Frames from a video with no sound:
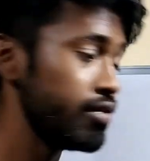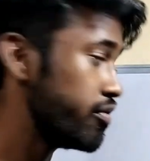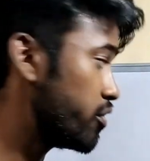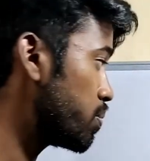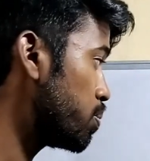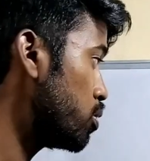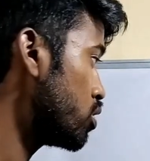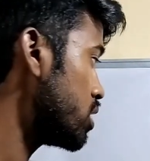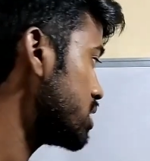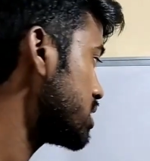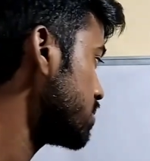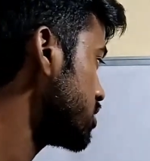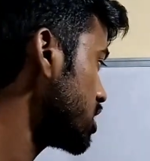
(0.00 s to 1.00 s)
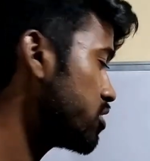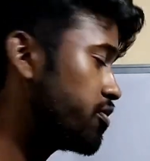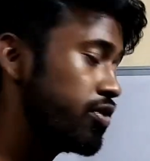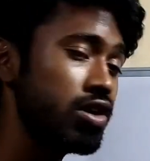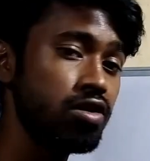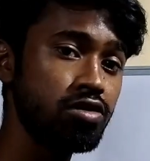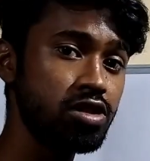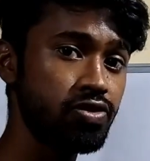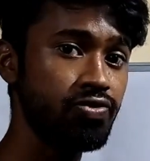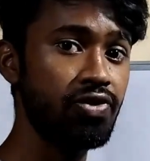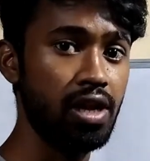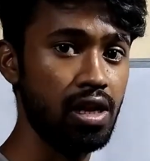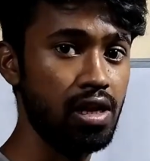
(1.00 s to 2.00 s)
and for plural subjects we
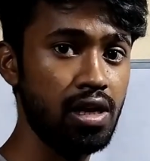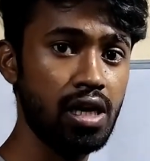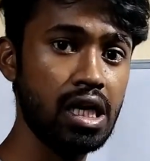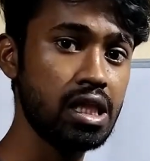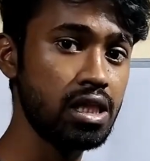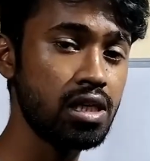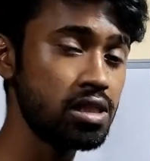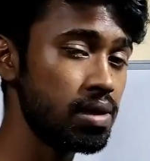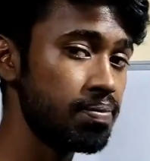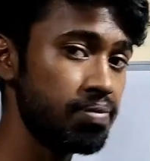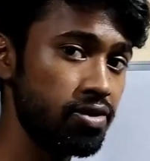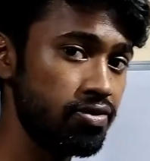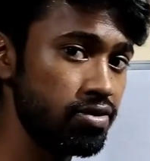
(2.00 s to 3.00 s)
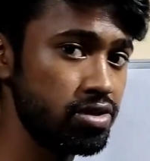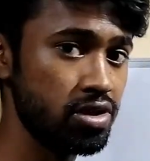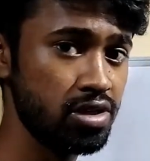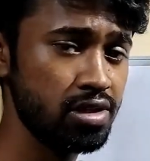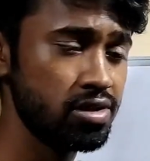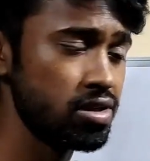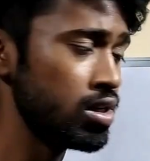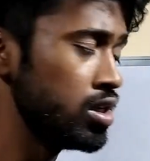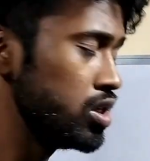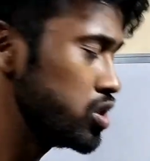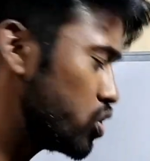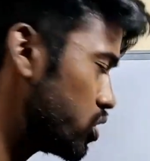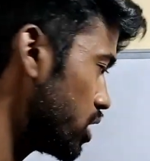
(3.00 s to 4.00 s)
use will in the simple future tense.
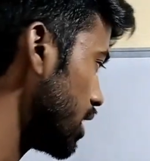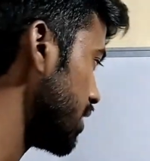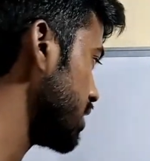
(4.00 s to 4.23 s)
So